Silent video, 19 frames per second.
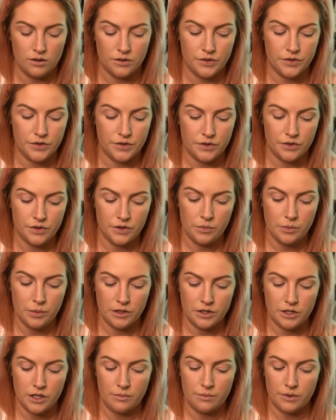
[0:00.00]
Super
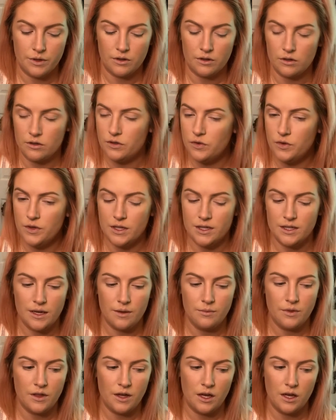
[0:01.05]
cheap. Doing the
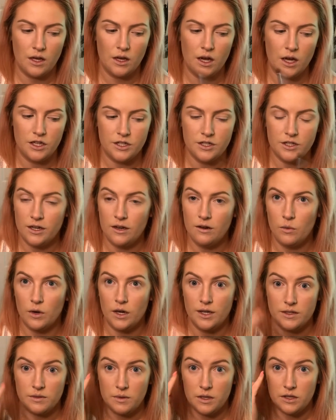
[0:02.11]
same thing. I just didn't want
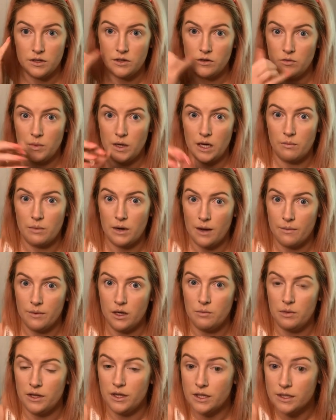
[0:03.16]
it to be too big, but I'm
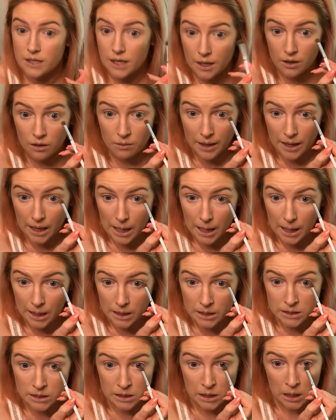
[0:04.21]
gonna put this under my
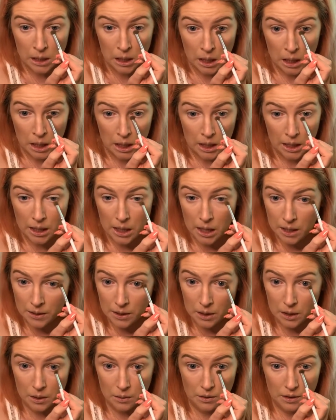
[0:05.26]
eyes, like on
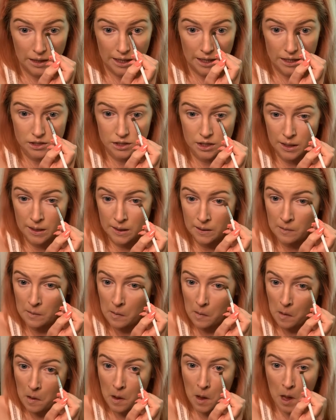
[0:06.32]
the lower lash line.
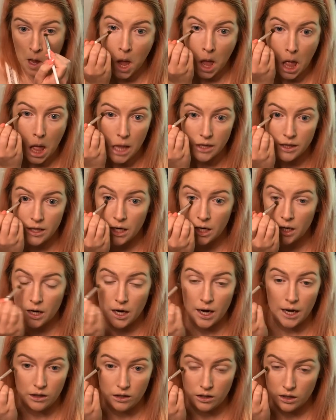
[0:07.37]

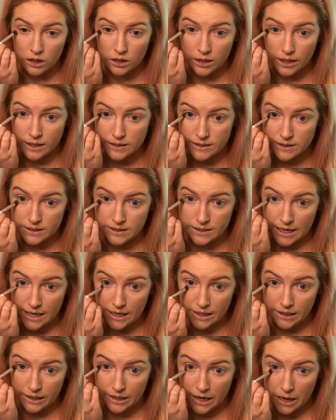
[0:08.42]
There, I look less
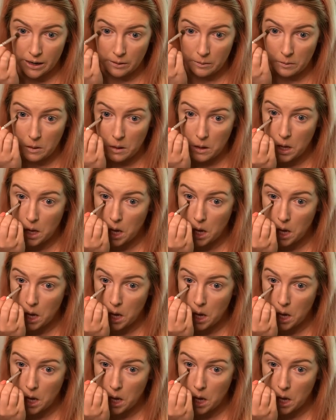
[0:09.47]
dead now.